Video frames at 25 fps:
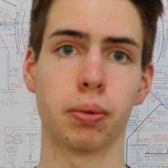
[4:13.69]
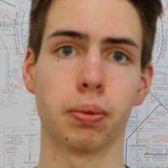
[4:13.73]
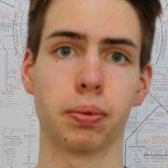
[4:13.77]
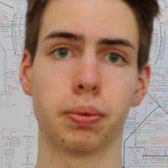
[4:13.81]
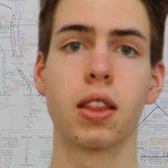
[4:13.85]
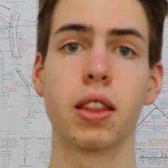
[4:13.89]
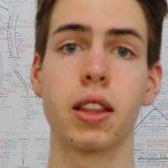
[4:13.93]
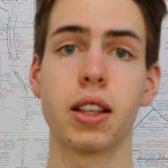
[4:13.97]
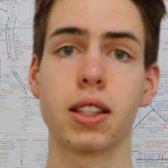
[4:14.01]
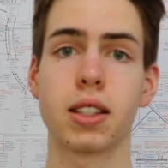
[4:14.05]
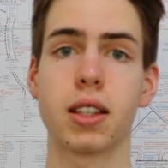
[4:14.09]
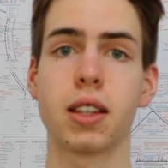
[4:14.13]

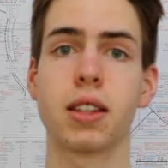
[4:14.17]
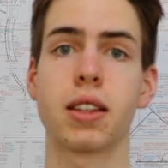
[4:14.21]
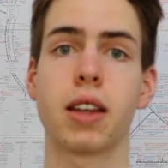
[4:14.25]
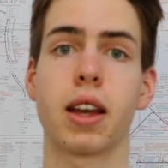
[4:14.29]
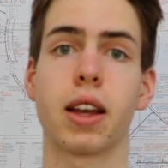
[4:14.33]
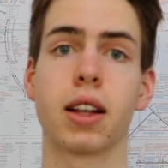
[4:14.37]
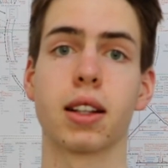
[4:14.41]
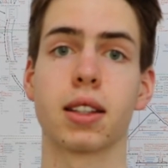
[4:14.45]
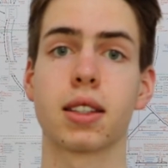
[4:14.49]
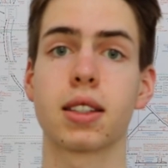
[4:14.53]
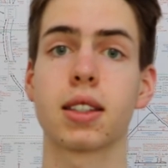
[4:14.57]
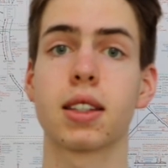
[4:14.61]
This
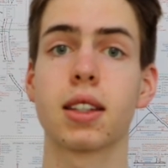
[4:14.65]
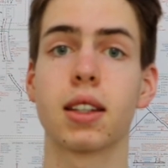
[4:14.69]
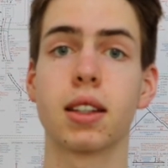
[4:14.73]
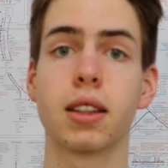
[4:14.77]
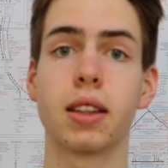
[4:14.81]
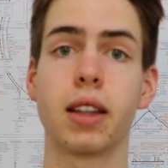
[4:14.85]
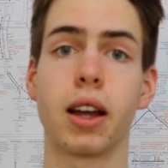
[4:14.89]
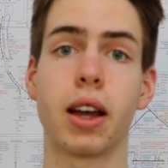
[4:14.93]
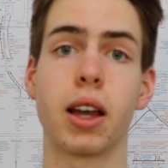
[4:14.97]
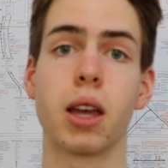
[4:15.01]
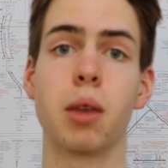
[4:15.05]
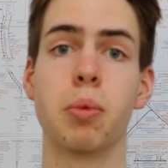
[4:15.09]
entails
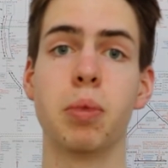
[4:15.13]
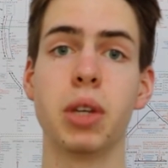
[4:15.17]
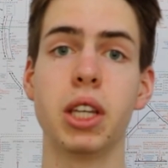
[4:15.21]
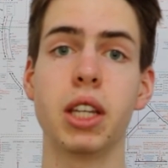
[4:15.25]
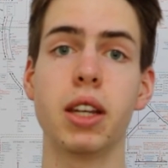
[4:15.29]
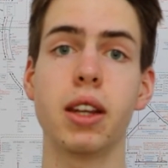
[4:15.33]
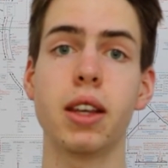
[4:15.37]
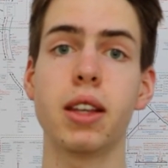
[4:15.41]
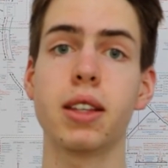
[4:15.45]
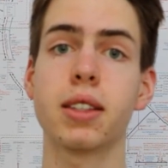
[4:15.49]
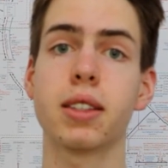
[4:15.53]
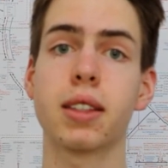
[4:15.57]

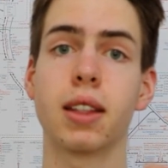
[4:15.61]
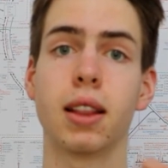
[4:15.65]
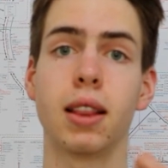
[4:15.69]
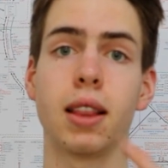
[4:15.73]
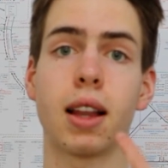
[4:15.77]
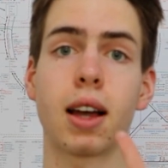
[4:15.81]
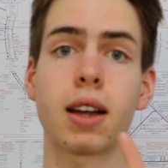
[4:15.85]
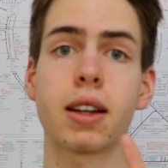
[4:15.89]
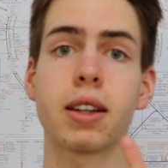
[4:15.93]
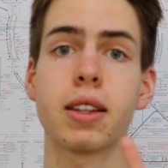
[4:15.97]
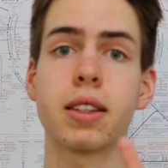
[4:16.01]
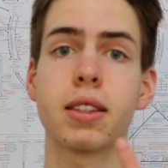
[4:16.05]
diabetes,
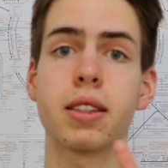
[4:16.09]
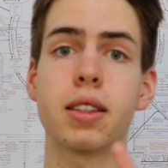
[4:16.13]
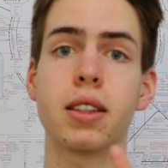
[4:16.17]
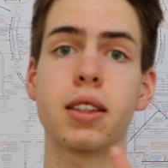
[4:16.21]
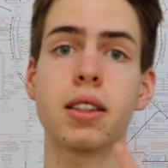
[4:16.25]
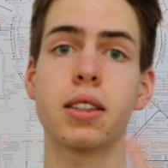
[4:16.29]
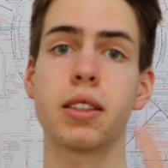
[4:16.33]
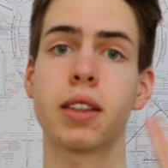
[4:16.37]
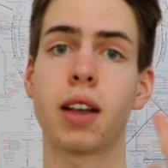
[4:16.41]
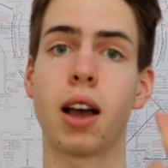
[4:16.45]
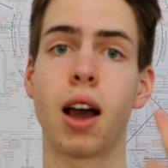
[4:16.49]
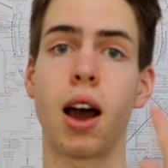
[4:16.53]
lung
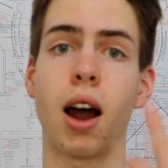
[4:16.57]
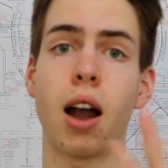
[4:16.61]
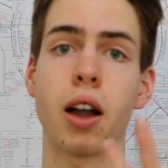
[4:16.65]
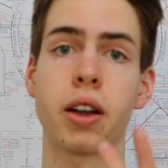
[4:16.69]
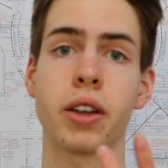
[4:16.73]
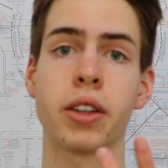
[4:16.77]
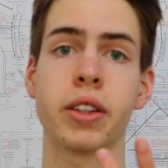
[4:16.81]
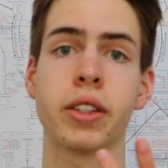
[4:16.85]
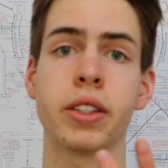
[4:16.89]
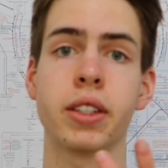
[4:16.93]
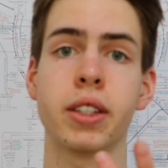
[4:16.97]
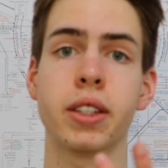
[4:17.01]
disease, heart
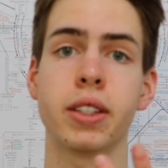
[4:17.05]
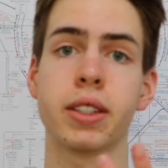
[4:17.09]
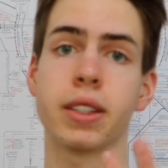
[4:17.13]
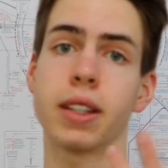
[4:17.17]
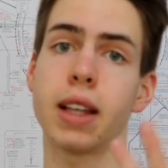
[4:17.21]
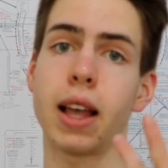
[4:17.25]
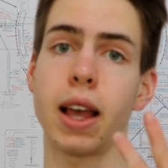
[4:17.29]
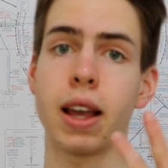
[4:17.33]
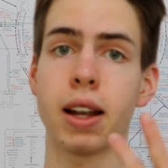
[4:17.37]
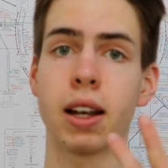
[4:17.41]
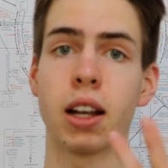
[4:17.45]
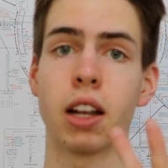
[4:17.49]
disease,
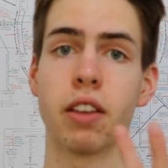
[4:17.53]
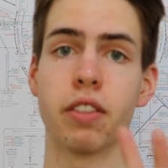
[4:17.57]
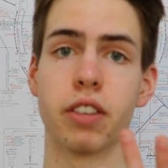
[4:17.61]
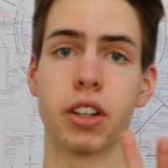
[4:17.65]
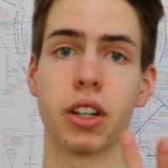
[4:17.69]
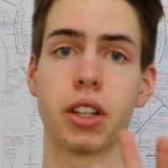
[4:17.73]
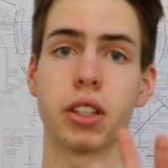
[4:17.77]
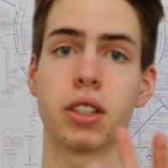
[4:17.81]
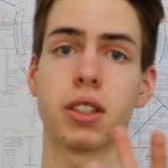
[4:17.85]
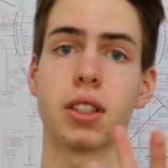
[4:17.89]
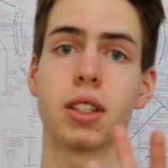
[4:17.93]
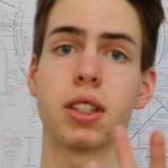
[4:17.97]
and liver
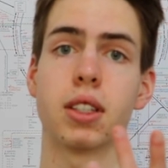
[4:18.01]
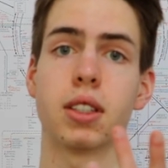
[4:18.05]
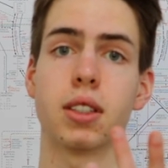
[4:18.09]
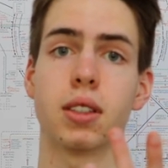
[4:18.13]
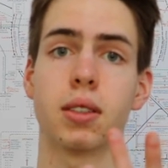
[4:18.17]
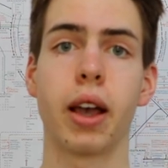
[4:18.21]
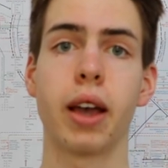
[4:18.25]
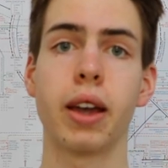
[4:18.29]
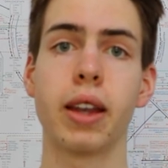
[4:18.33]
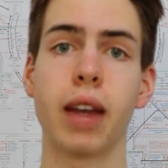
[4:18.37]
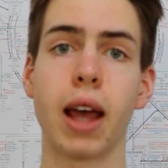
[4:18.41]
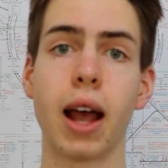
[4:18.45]
disease.
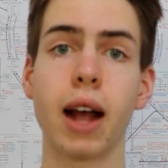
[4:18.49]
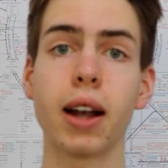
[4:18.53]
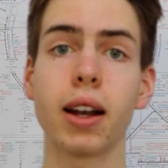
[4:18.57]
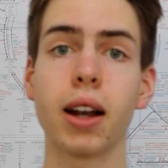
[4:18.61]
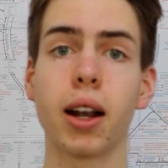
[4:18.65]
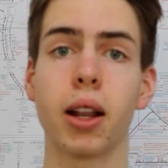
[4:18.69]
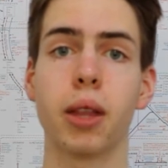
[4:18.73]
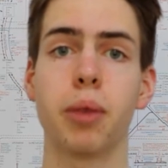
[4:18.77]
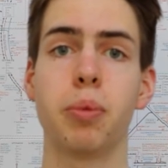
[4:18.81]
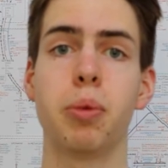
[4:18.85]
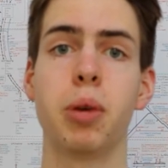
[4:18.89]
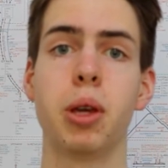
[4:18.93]
In
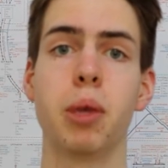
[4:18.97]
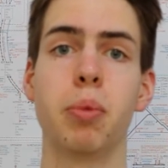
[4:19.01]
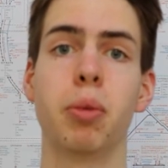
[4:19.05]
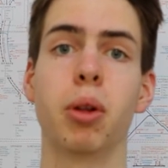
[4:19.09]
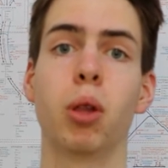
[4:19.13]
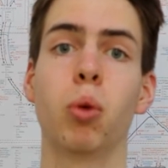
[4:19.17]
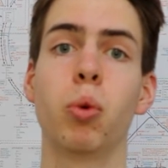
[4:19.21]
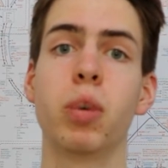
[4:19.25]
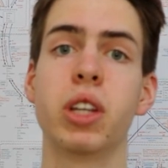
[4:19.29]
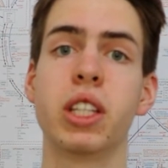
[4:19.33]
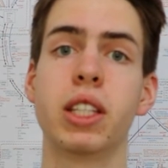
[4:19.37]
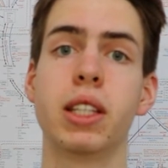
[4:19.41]
elderly people,
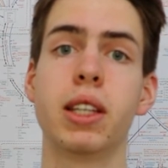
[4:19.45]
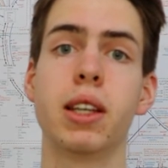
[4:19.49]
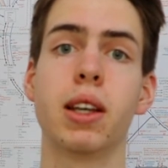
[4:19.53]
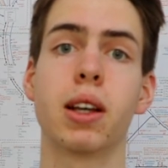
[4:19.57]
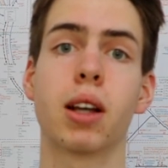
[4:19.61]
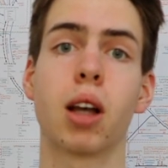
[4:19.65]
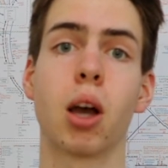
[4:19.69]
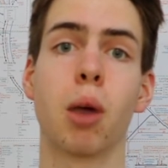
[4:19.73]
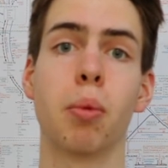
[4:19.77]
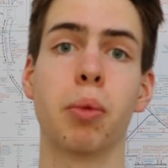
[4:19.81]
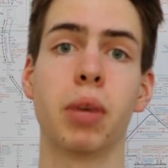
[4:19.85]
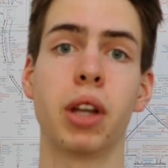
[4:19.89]
we see a
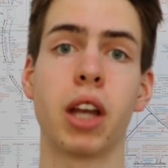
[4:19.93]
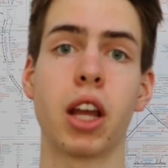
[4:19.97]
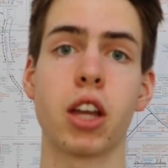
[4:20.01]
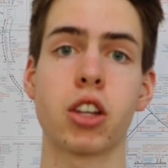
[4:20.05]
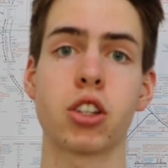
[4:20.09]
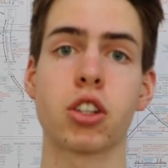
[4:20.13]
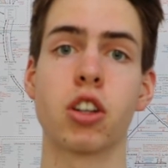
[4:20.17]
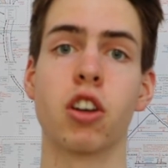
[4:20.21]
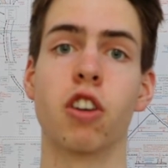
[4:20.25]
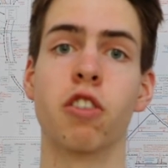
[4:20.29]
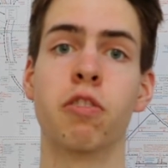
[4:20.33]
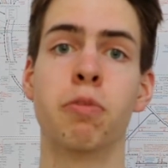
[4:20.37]

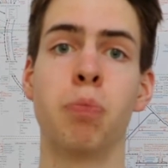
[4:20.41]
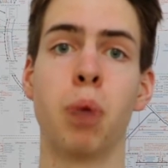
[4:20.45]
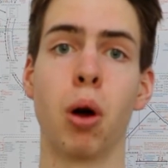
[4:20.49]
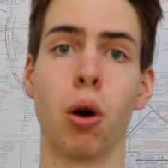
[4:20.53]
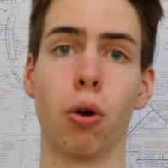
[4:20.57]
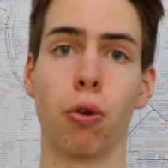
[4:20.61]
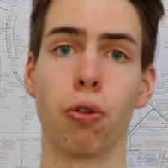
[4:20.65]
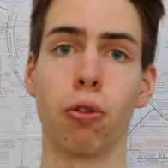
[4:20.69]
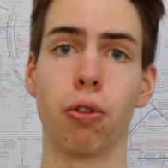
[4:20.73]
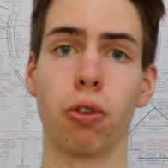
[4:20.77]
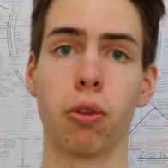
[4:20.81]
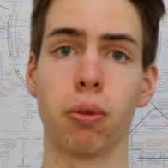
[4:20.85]
combination of both.